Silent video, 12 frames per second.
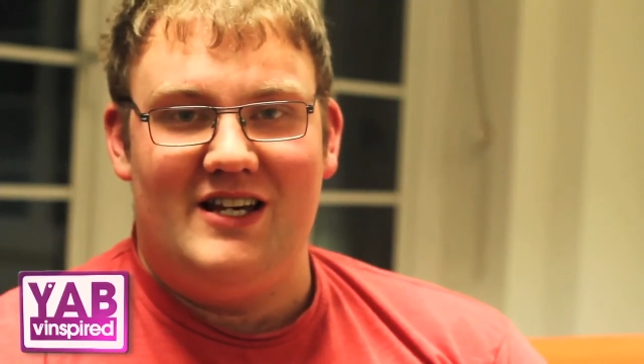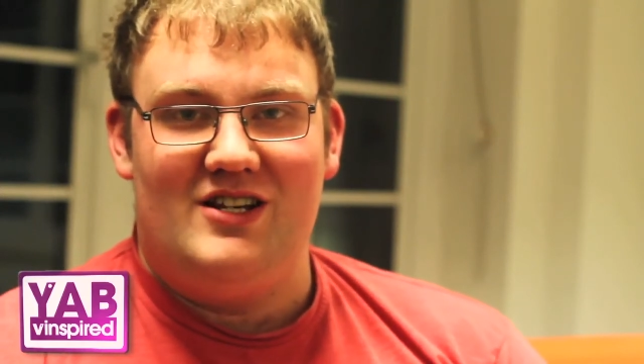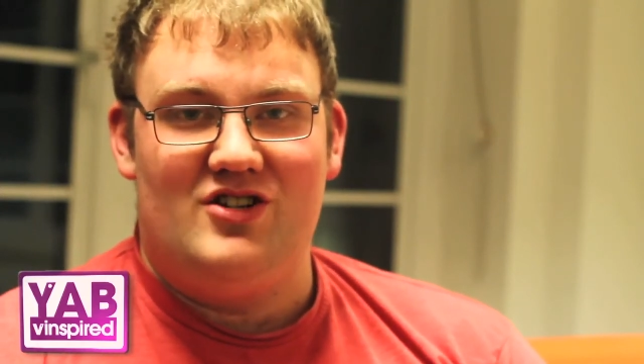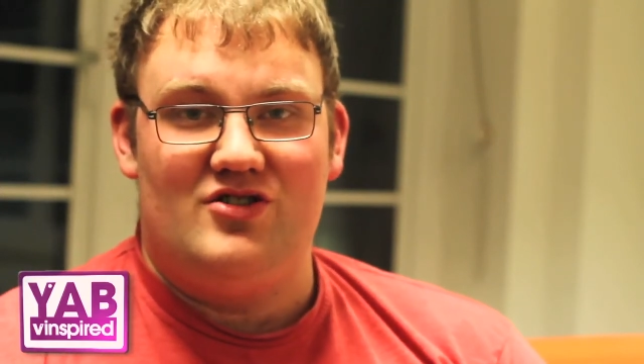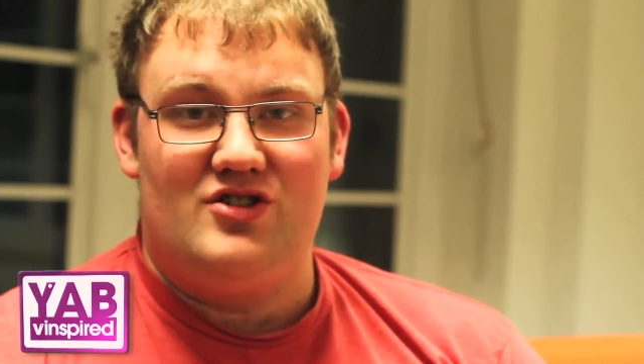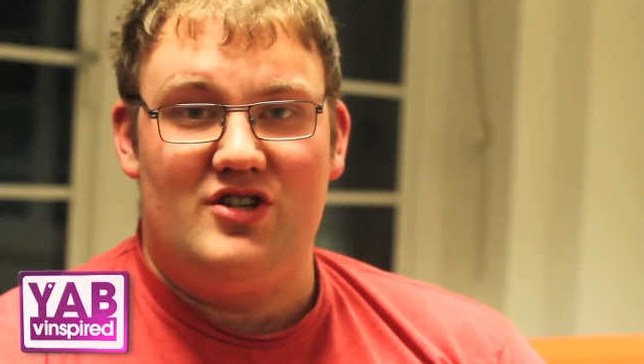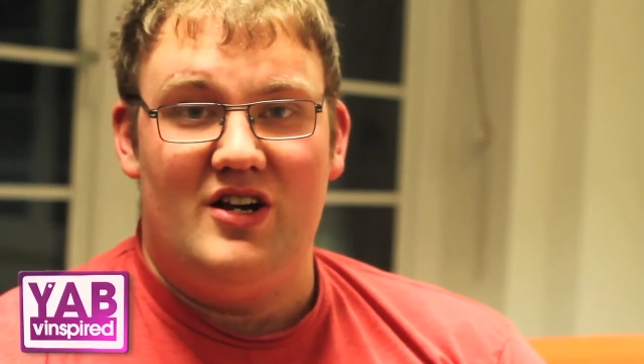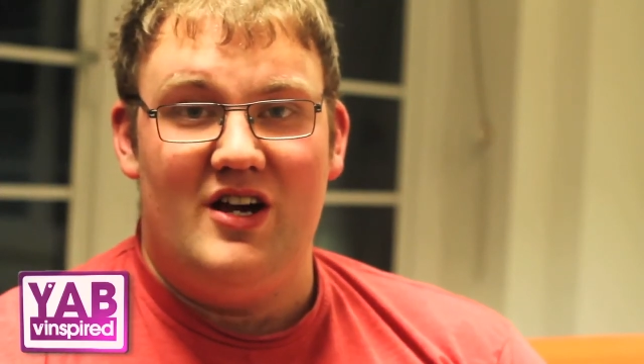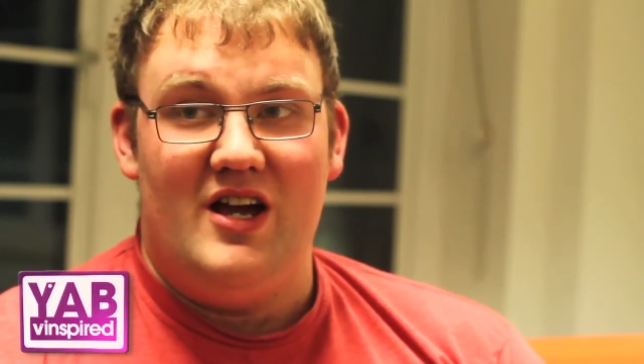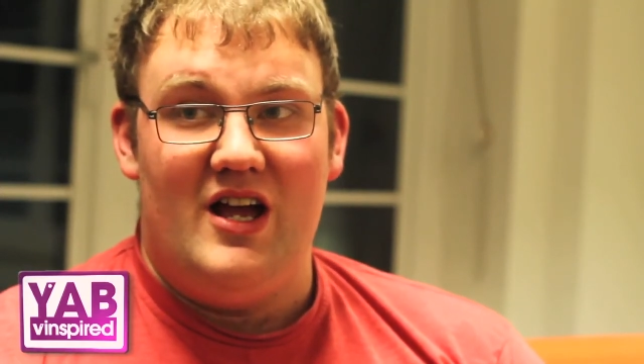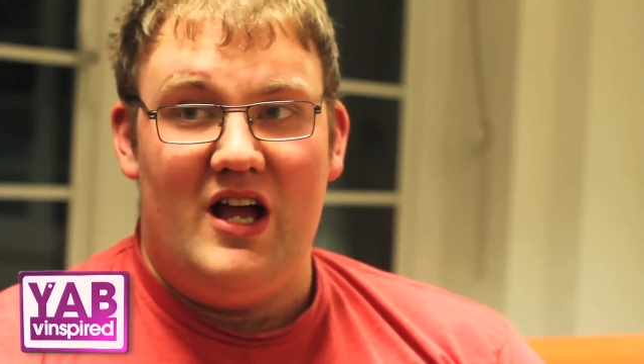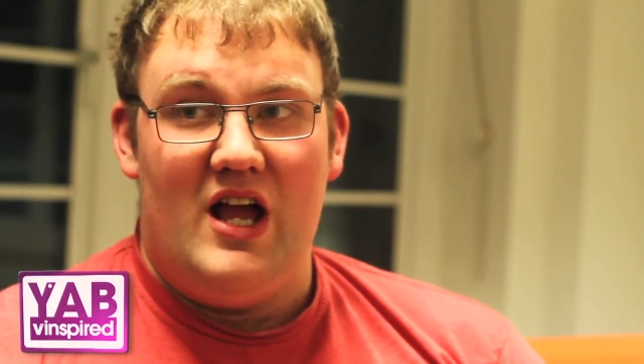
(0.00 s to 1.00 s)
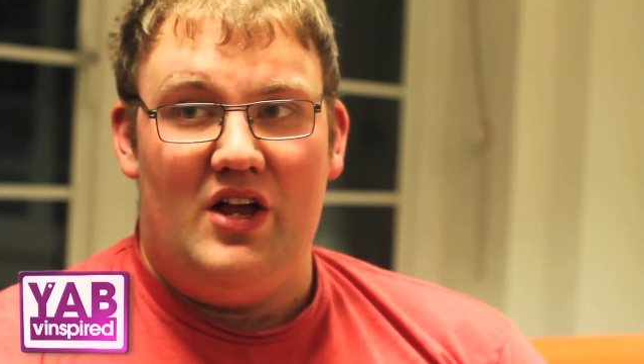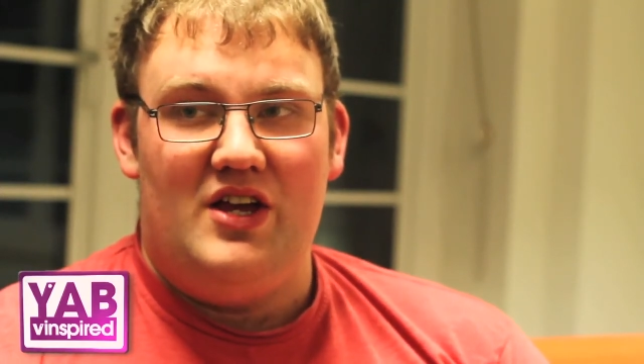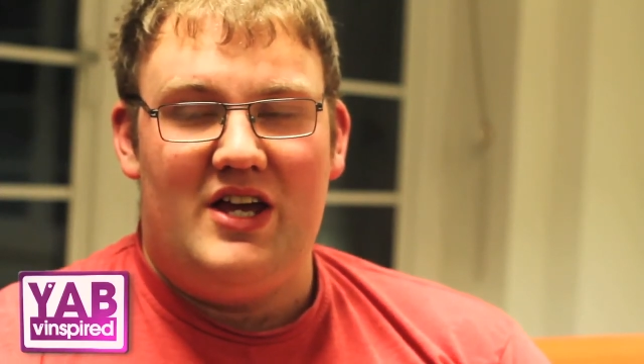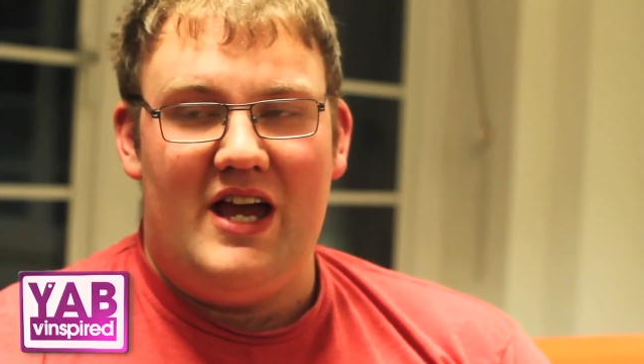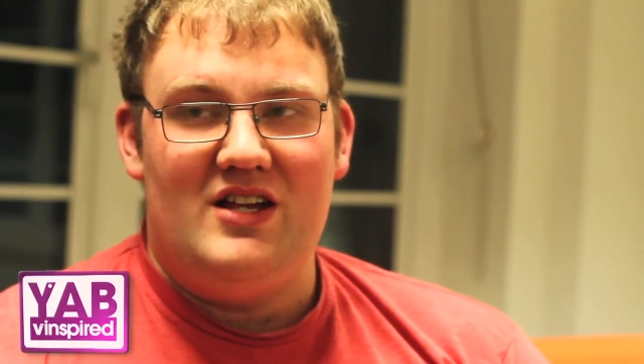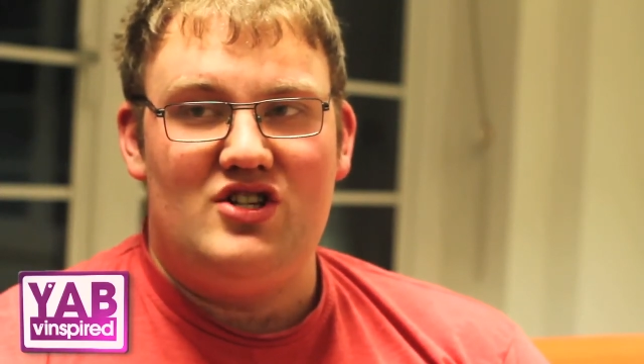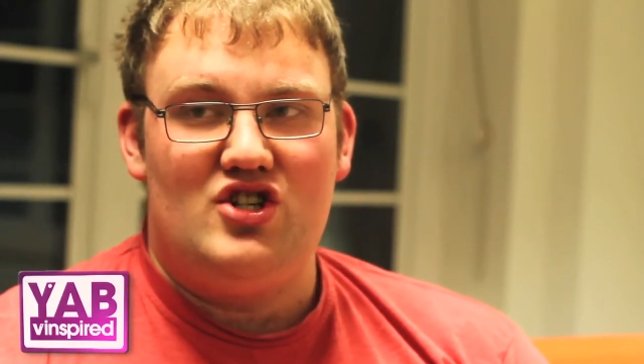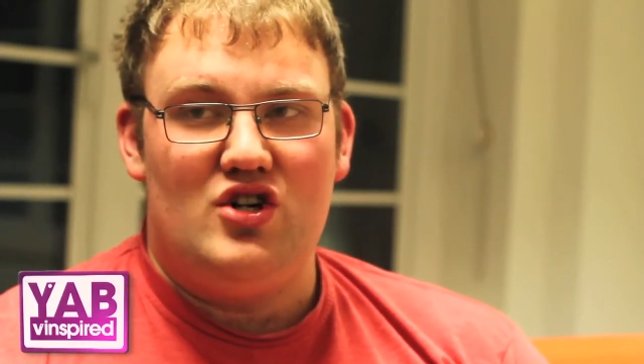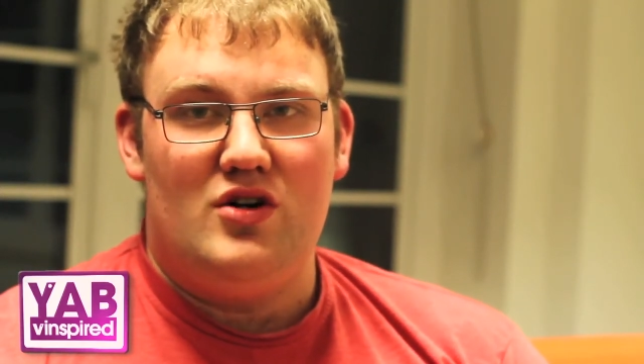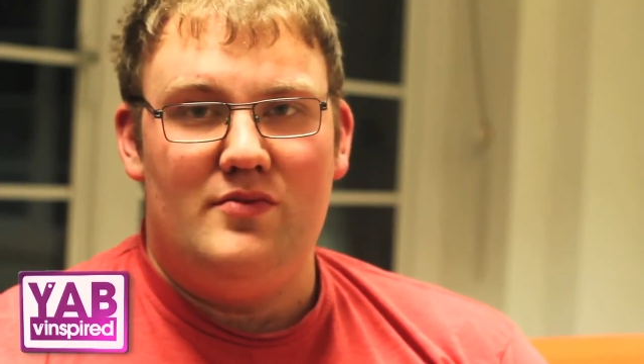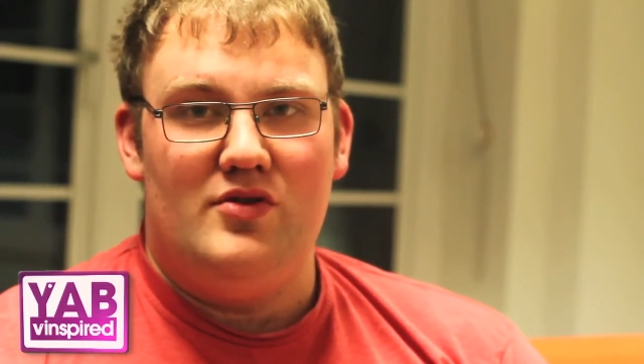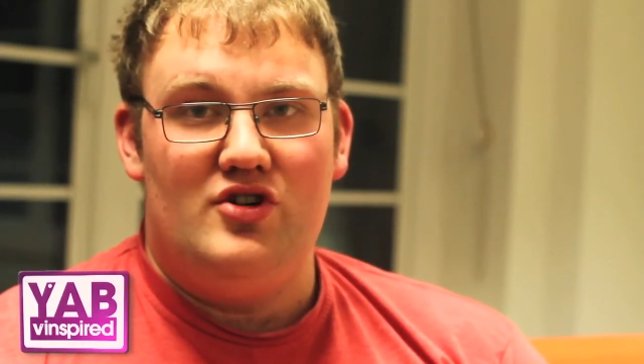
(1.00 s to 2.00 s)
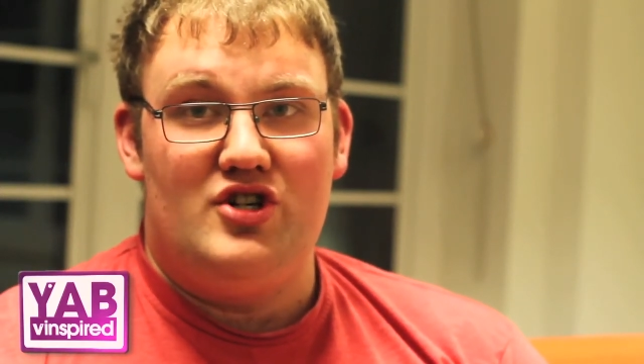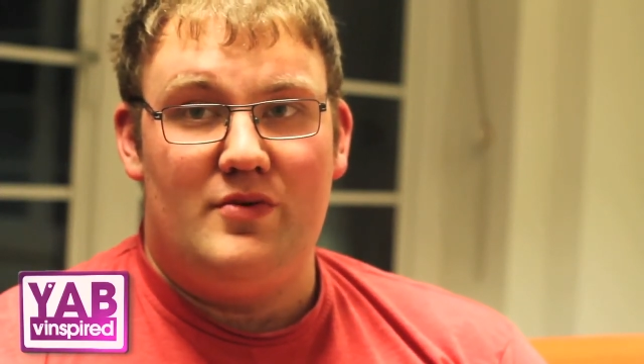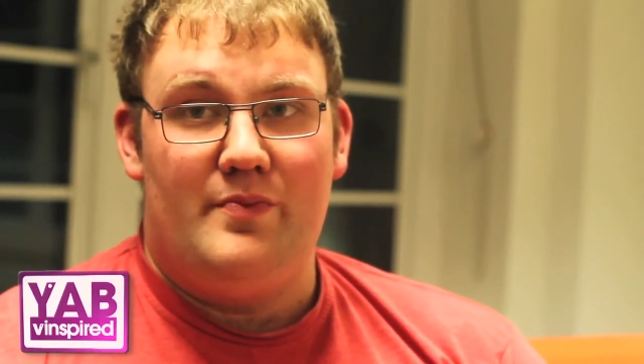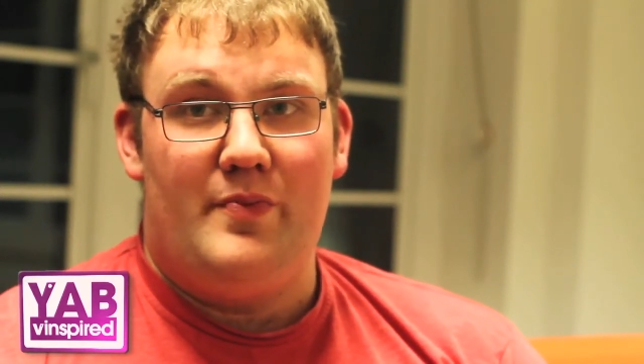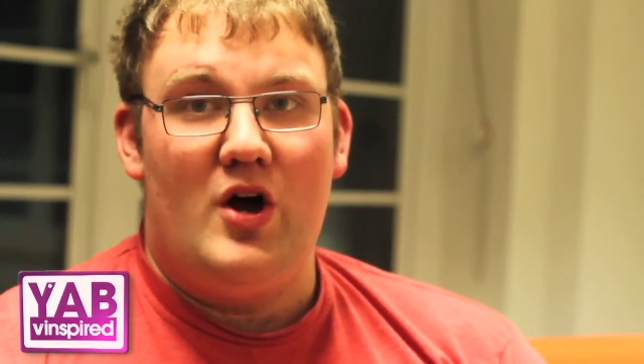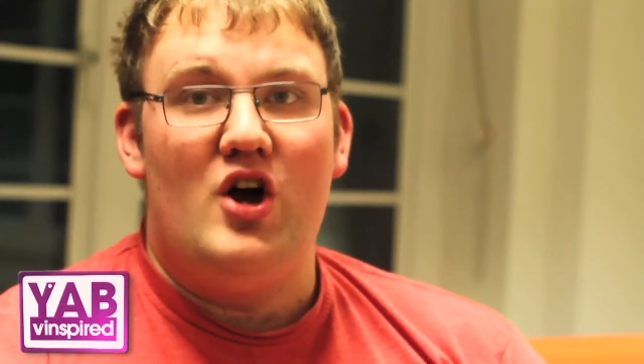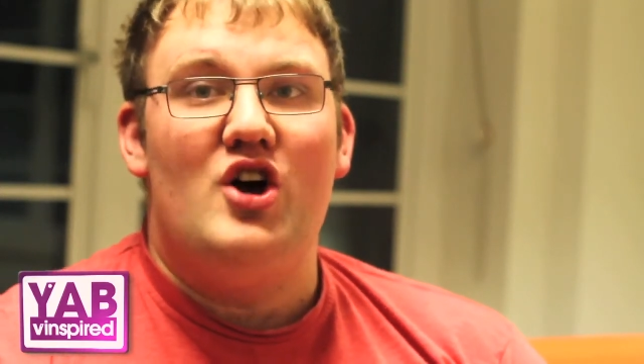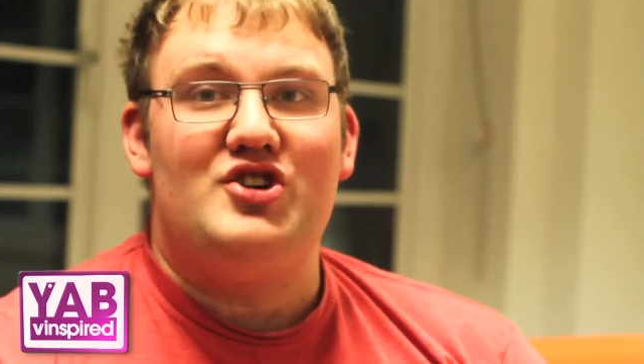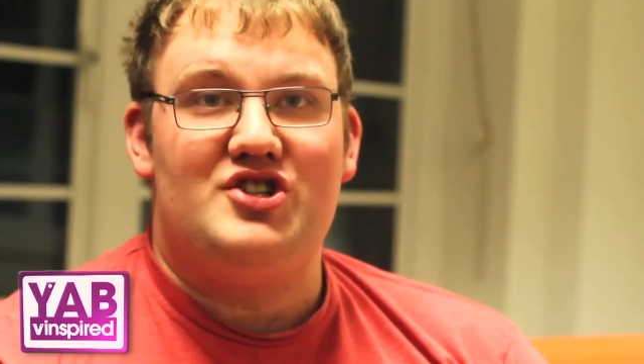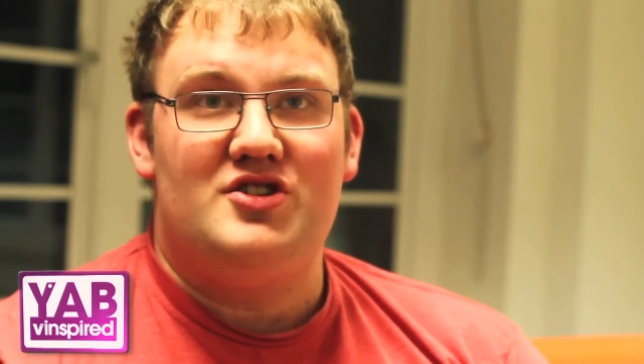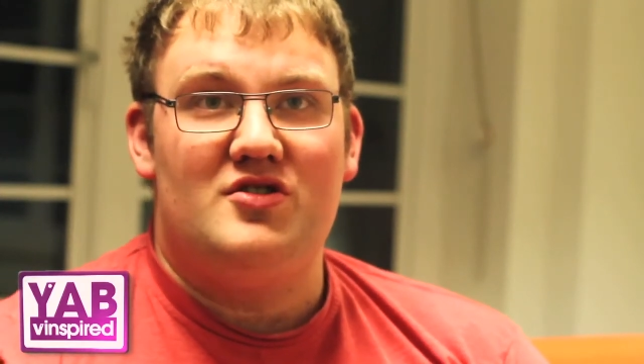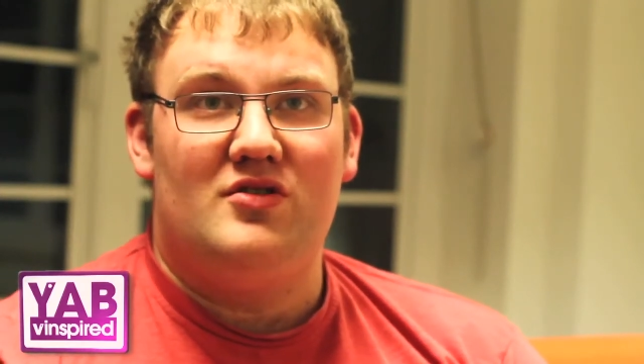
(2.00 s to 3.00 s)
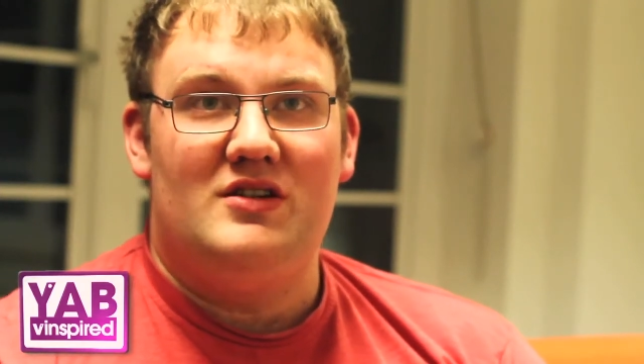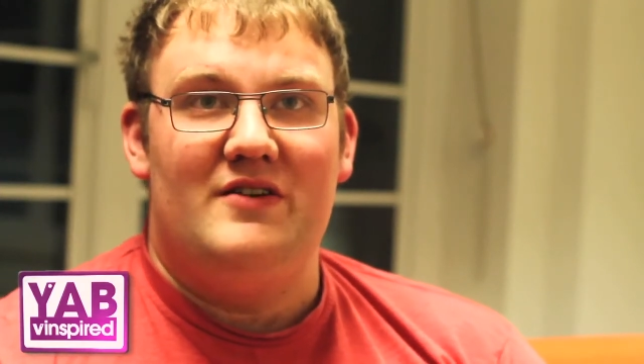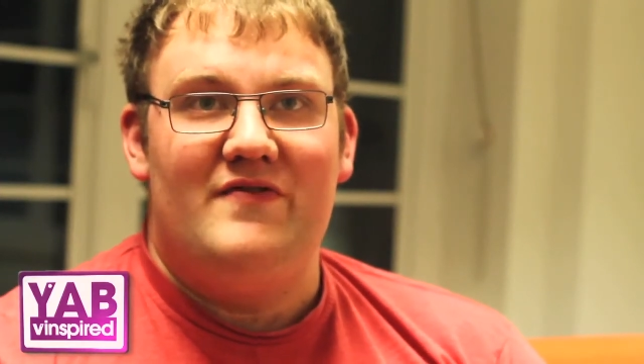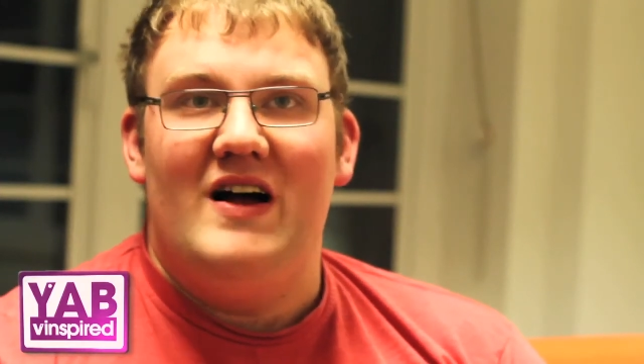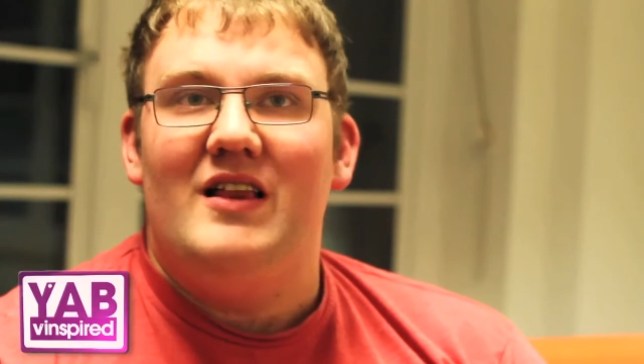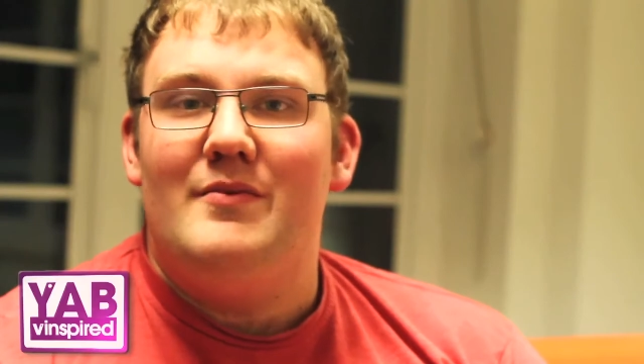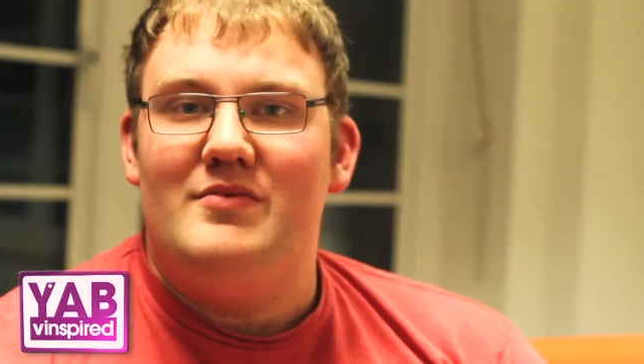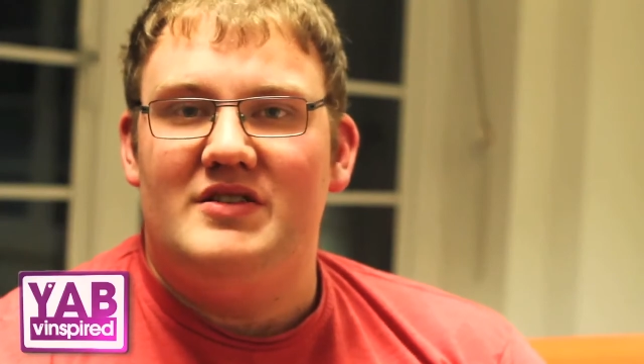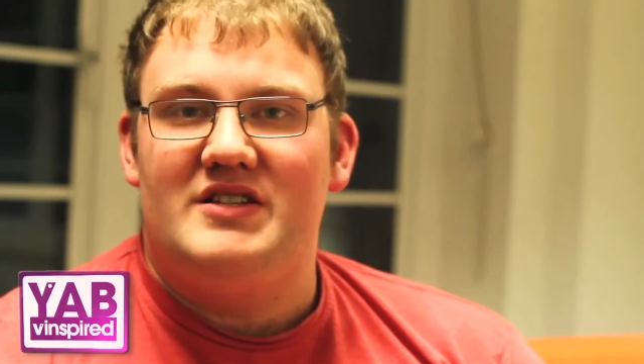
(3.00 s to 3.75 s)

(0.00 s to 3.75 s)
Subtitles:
It's just, you gain so much personal development